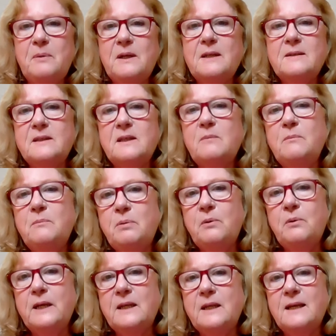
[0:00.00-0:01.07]
But at some
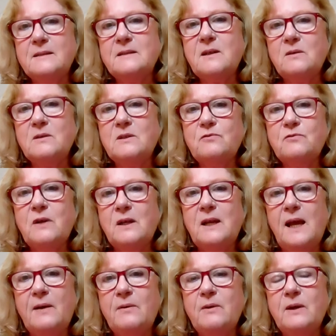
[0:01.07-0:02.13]
point that's going to run
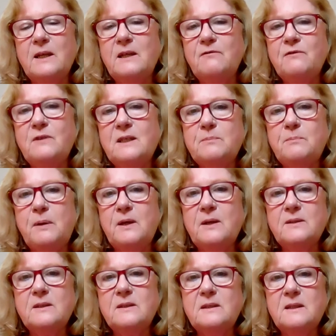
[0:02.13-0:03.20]
out. And if this
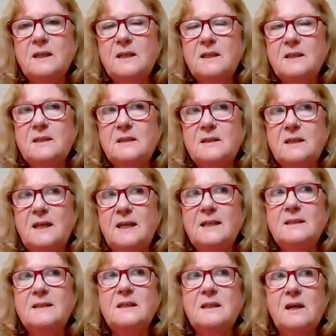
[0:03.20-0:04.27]
person
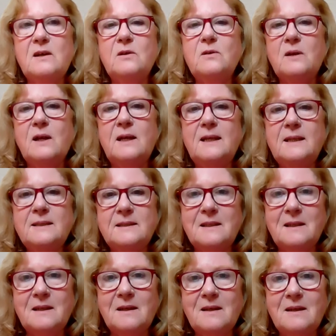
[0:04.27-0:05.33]
isn't a good
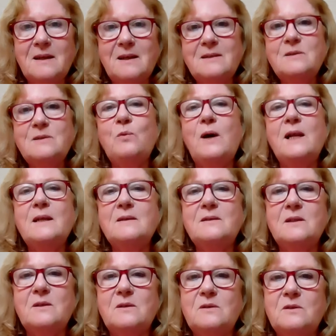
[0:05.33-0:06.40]
listener as well as
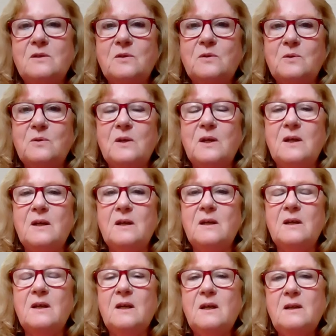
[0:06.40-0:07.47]
a good talker,
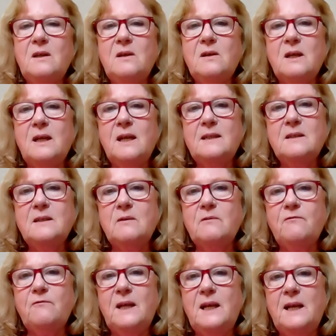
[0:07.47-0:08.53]
you can end up
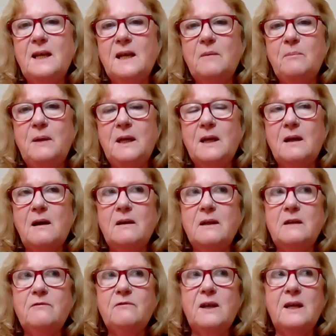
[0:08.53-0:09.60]
feeling a bit
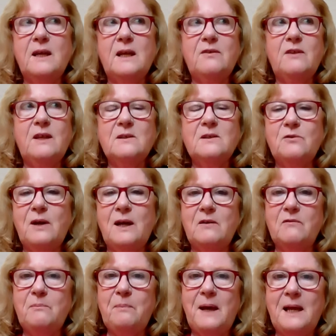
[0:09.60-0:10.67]
kind of like things are out
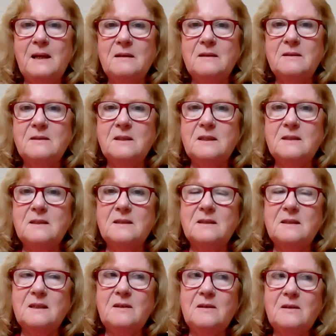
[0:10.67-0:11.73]
of balance. It's,
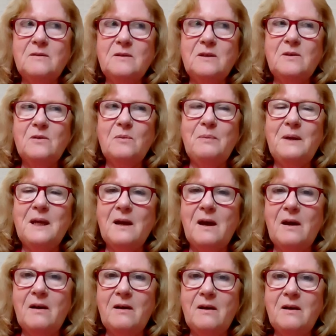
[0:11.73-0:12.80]
you know, you're not being
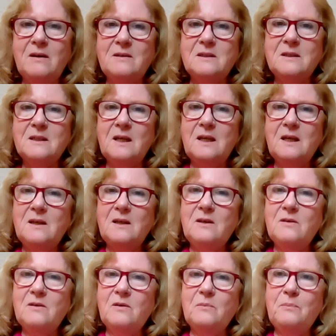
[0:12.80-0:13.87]
heard,
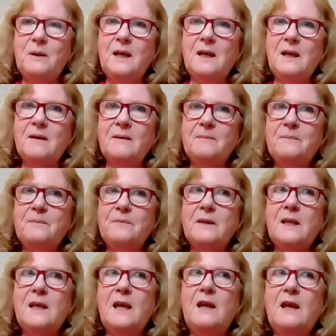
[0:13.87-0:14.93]
you're not being
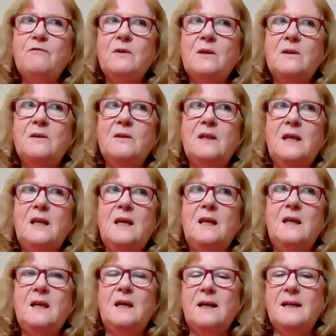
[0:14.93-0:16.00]
given
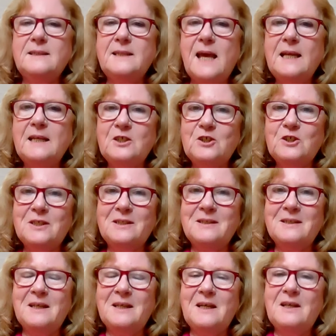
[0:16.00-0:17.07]
the
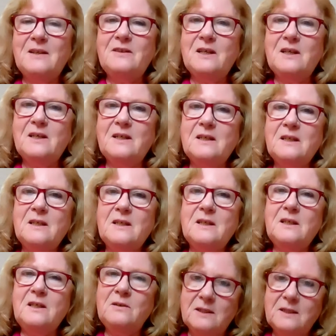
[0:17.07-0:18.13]
attention that
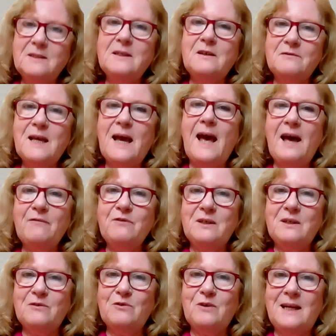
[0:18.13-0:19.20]
you deserve to have
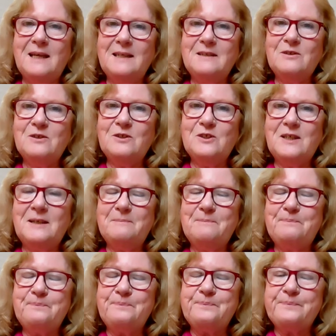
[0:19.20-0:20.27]
in a relationship.
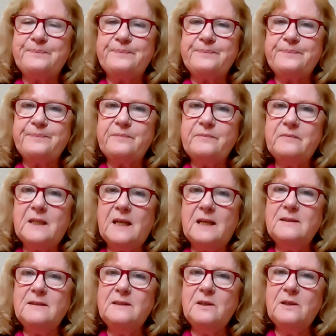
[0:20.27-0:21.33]

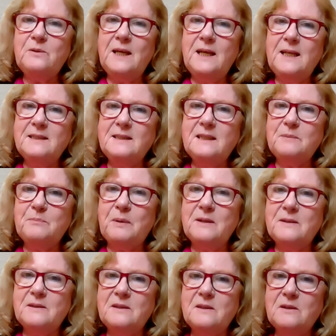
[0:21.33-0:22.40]
So is this
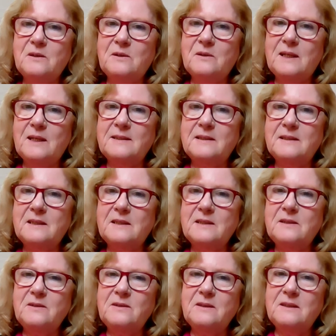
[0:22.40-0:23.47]
person a good listener?
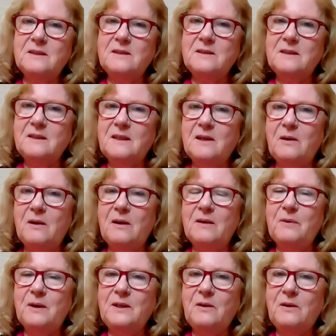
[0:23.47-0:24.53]
Do, do you know,
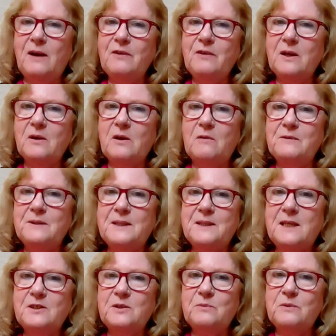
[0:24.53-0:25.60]
when you're having a
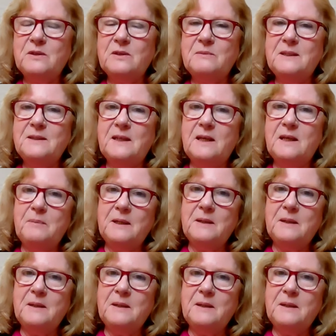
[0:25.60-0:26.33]
conversation with them, is it a